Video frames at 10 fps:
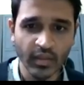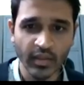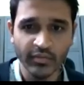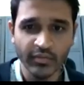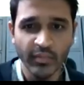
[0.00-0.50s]

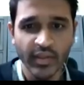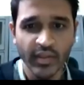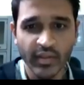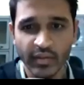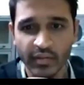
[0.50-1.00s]
After making the
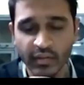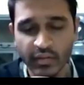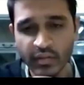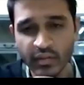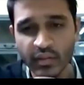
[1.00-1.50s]

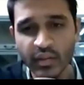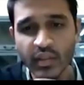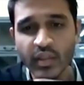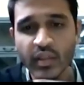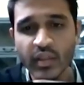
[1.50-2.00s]
incision,
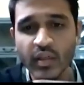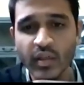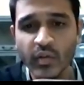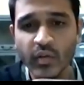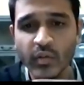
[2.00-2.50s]

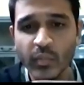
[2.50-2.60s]
uh, we